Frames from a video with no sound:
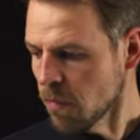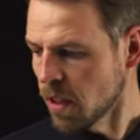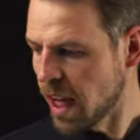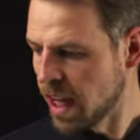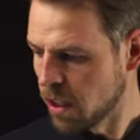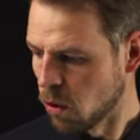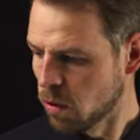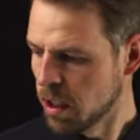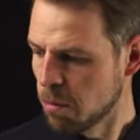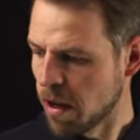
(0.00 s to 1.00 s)
and
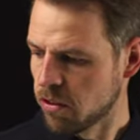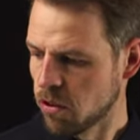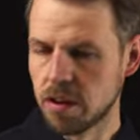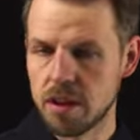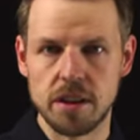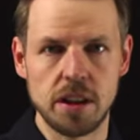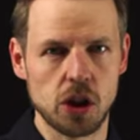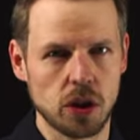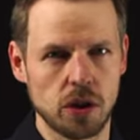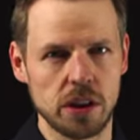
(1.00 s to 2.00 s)
only based on this initial
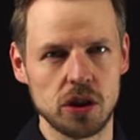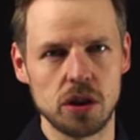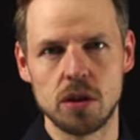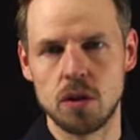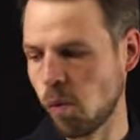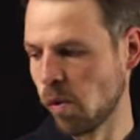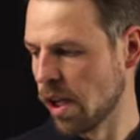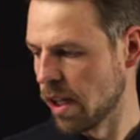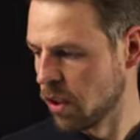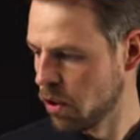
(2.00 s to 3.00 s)
condition, we
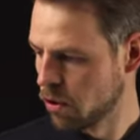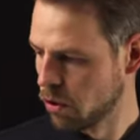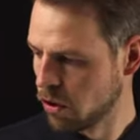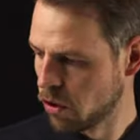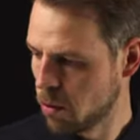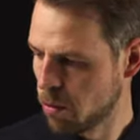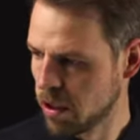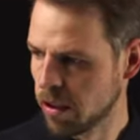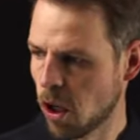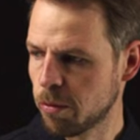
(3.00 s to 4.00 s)
are going to determine
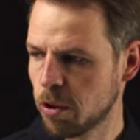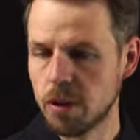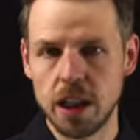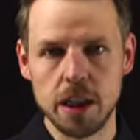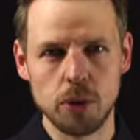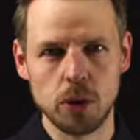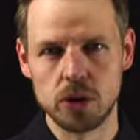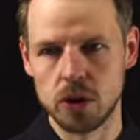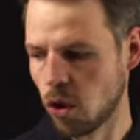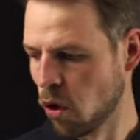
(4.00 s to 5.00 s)
the optimal input
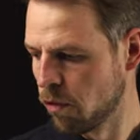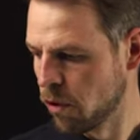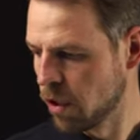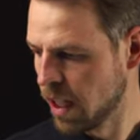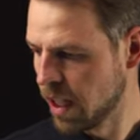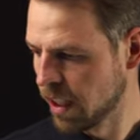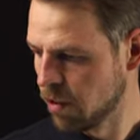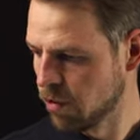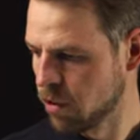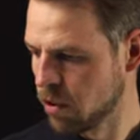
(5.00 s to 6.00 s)
over a
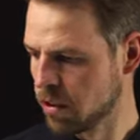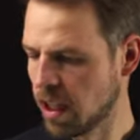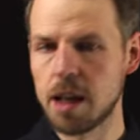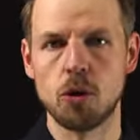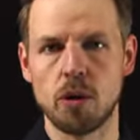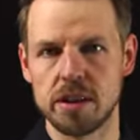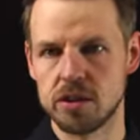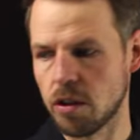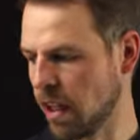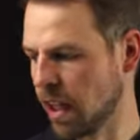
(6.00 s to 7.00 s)
given time horizon
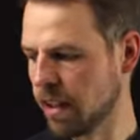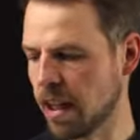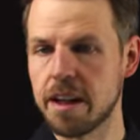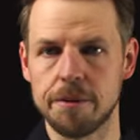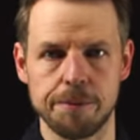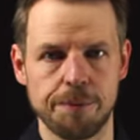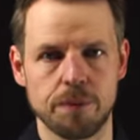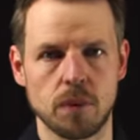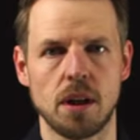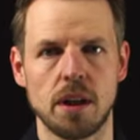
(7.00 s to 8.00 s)
of length n.
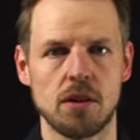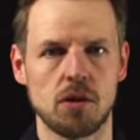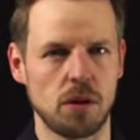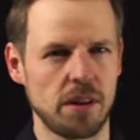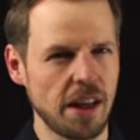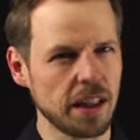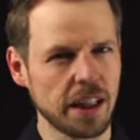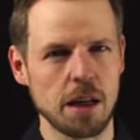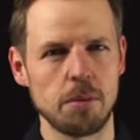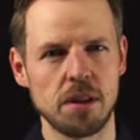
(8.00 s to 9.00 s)
Right? And so this n
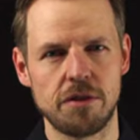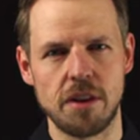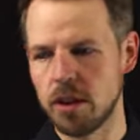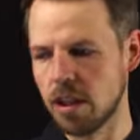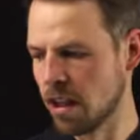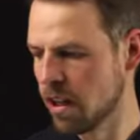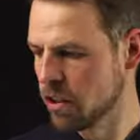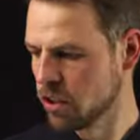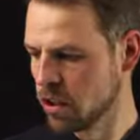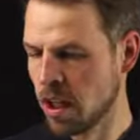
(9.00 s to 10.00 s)
can be very large,